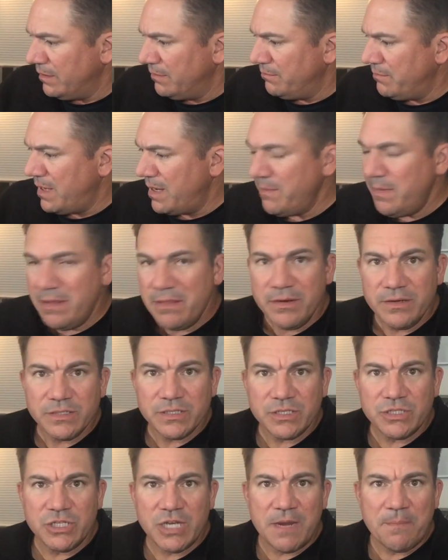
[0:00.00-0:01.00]
Maybe there's
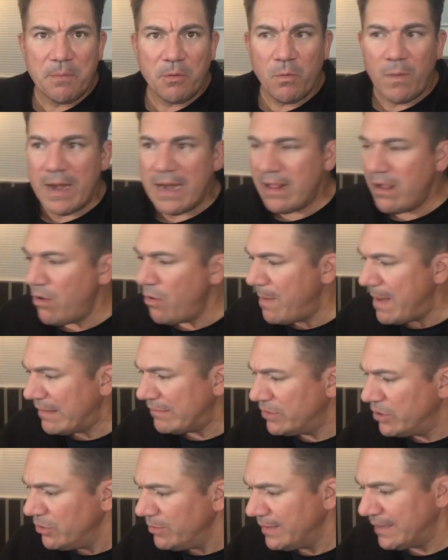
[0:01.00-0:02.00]
a cheaper way to go
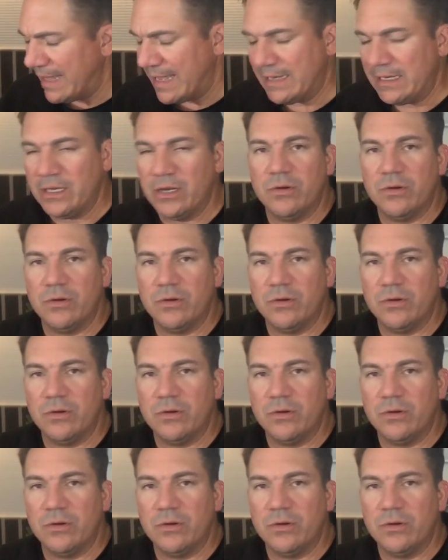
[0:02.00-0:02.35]
about doing that.